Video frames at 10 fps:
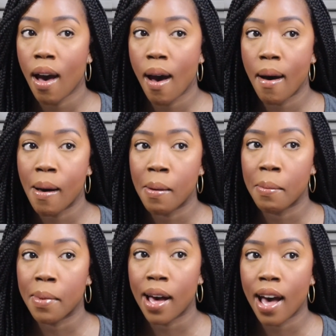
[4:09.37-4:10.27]

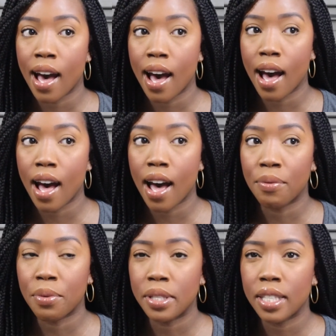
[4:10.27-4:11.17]

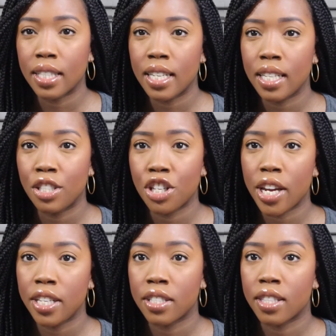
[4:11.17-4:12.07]
I've recently
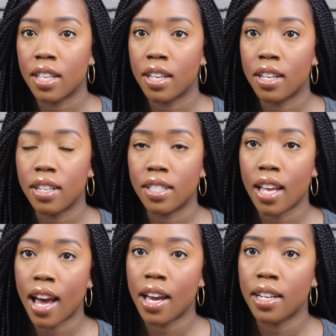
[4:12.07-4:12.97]
changed the
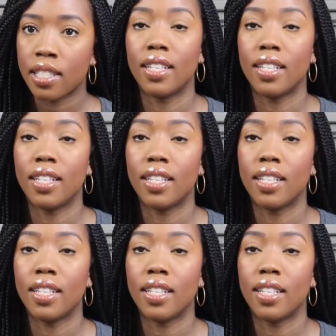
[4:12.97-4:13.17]
design